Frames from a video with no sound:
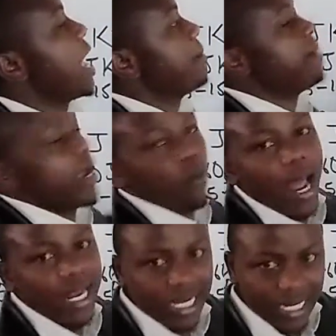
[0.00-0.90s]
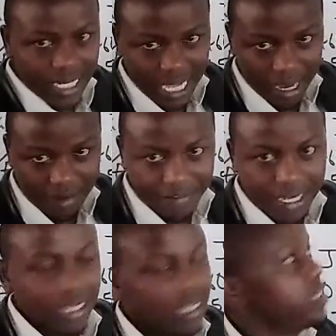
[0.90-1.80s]
by 1
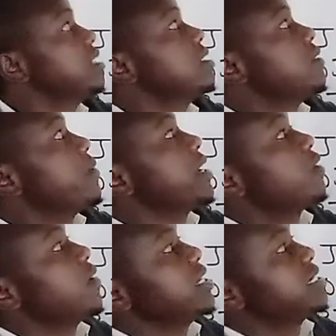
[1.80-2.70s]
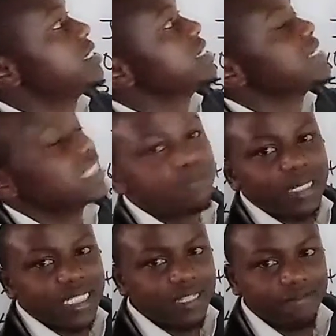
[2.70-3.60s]
Kelvin. We call it
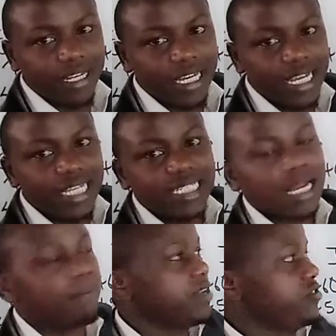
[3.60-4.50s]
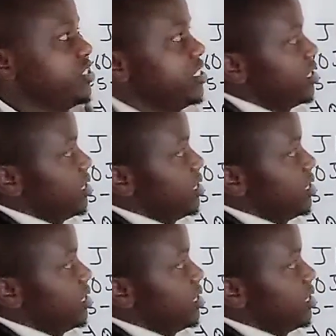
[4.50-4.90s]
specific heat capacity.